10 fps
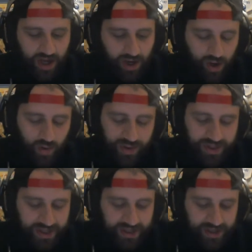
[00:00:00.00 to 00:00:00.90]
Cody
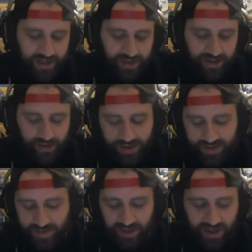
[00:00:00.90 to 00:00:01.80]
Eakin, you know, he's
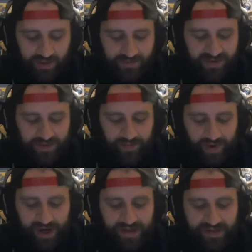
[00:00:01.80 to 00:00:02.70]
been a little bit of a
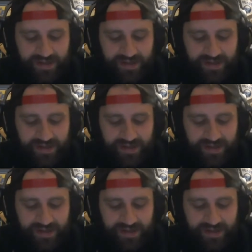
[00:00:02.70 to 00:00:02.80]
surprise.